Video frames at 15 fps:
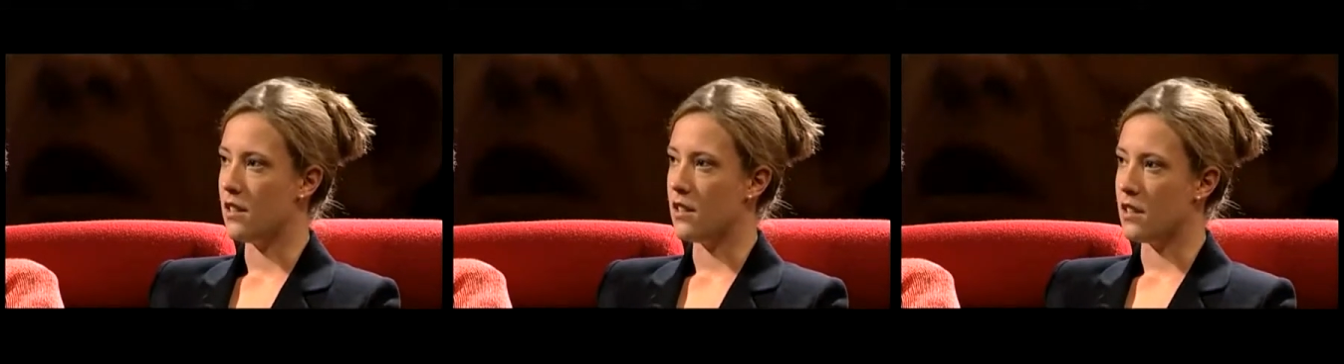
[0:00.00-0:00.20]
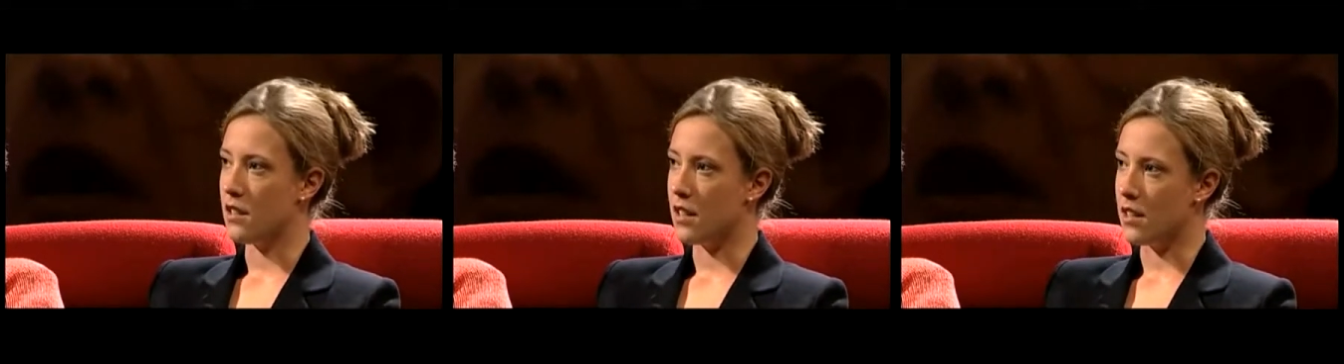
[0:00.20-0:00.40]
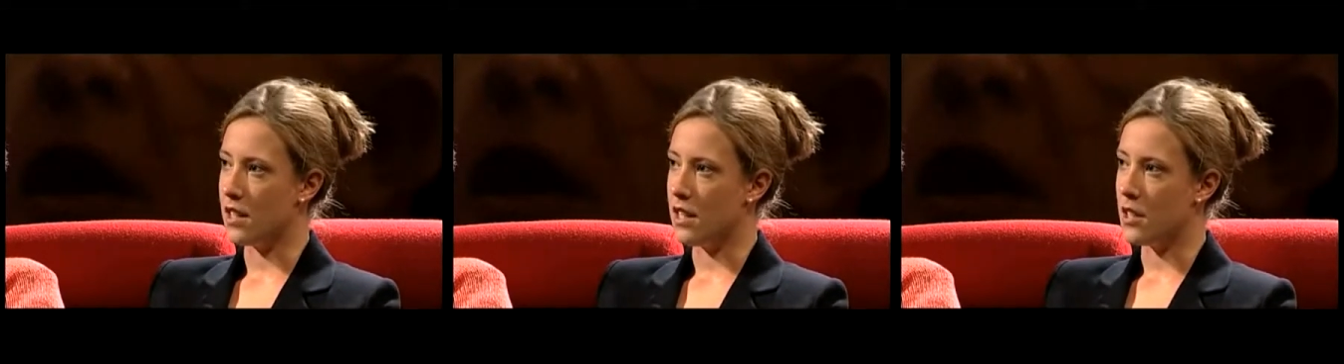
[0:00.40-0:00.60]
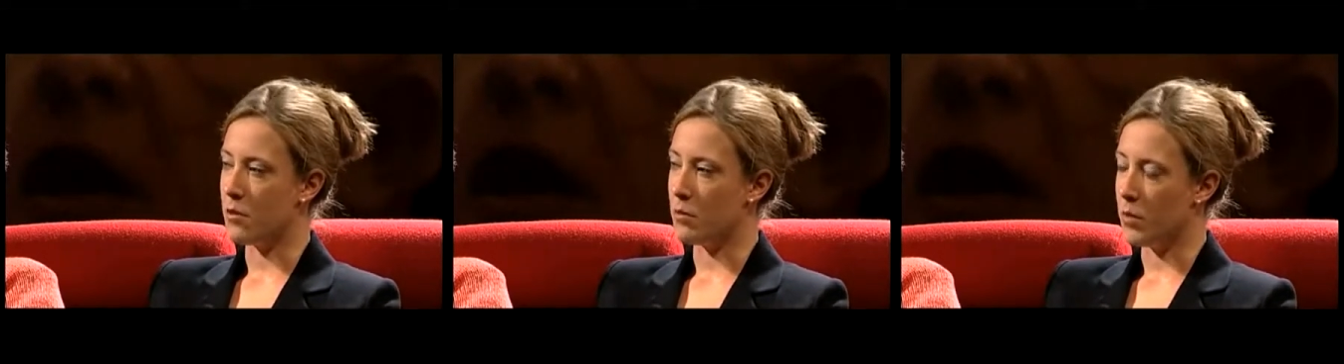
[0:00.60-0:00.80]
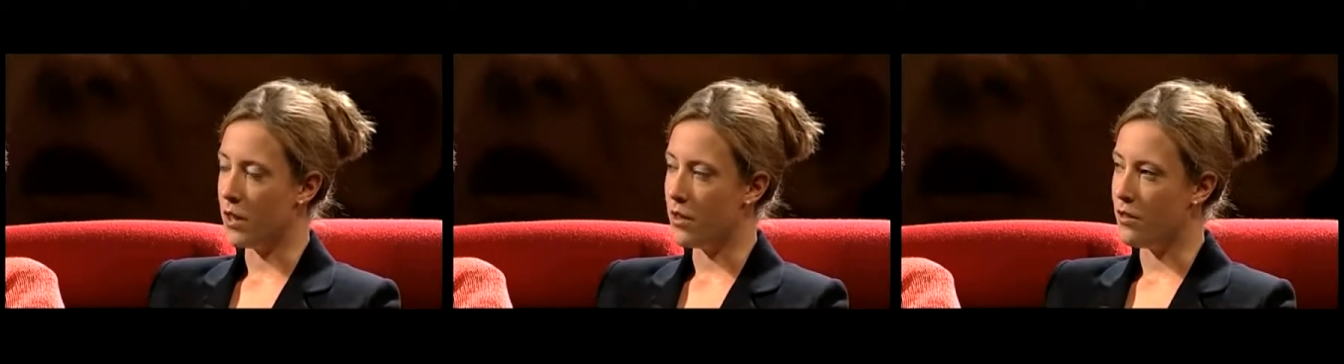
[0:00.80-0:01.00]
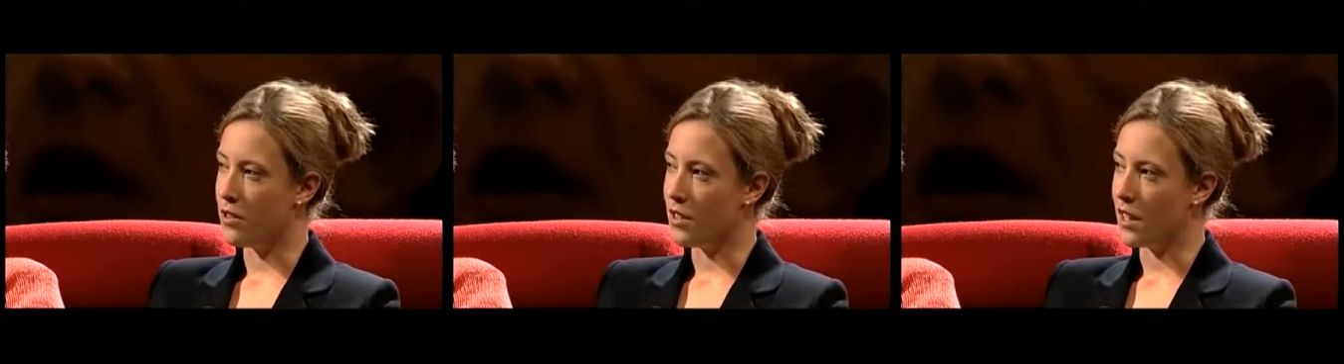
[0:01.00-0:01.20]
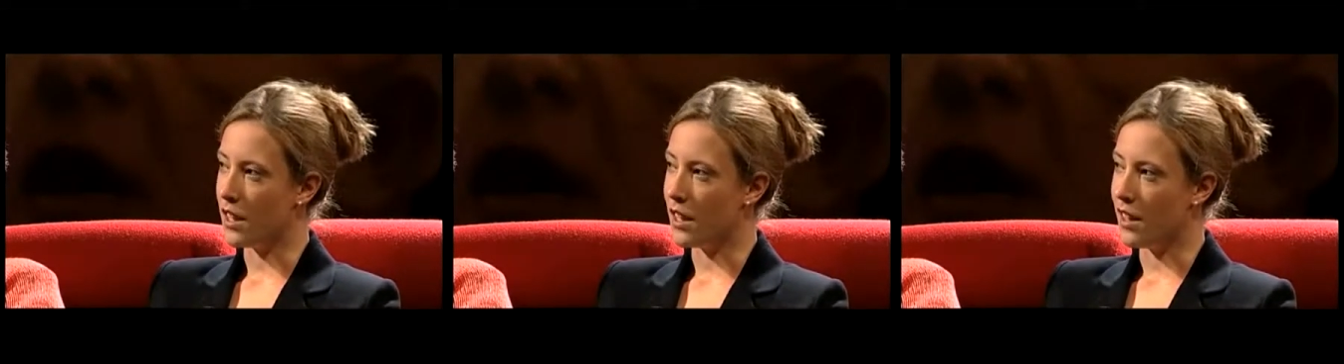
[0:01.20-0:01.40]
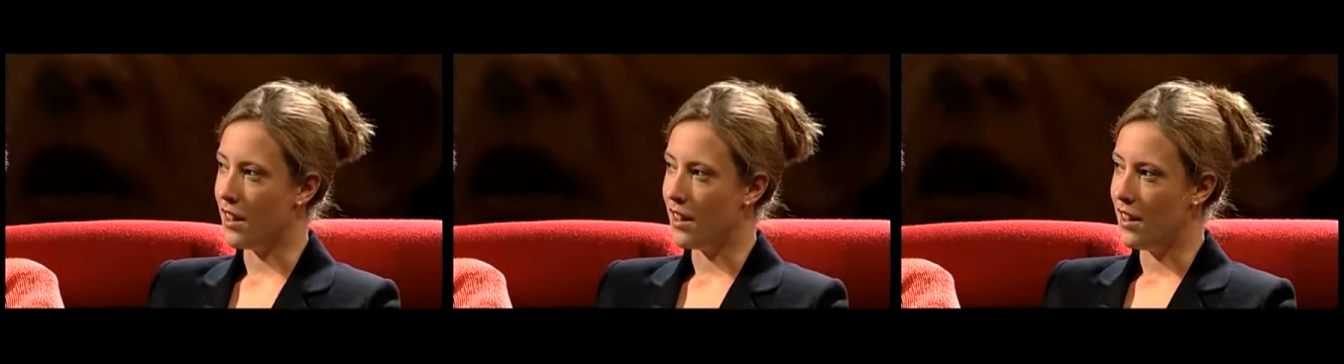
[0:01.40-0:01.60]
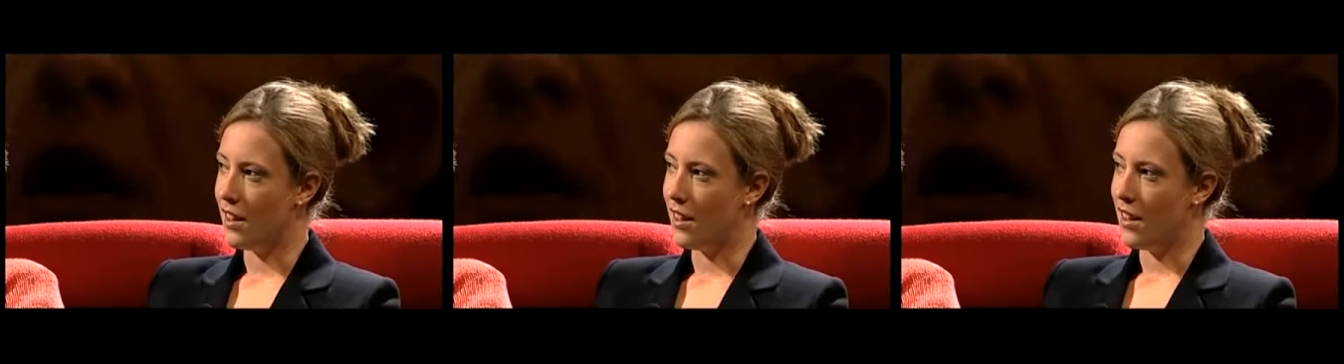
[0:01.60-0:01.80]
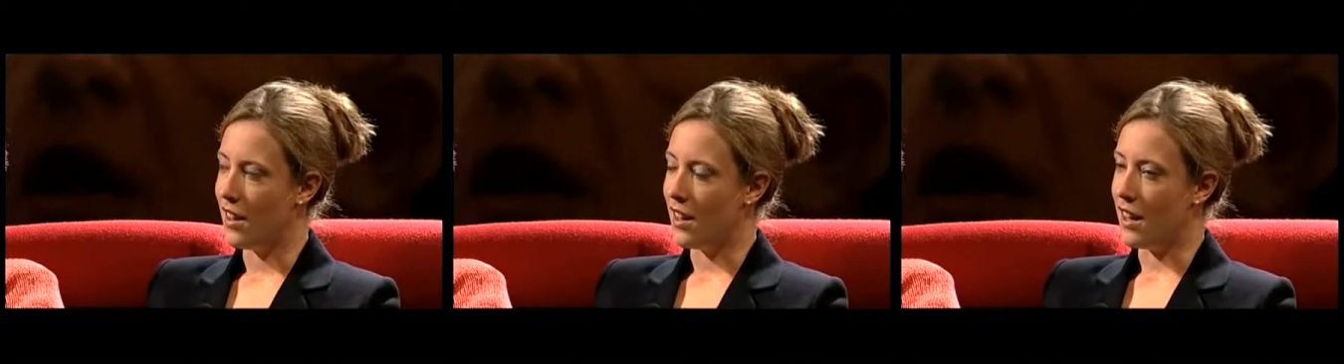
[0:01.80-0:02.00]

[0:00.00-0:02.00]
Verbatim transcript: to study computing. Mm -hmm.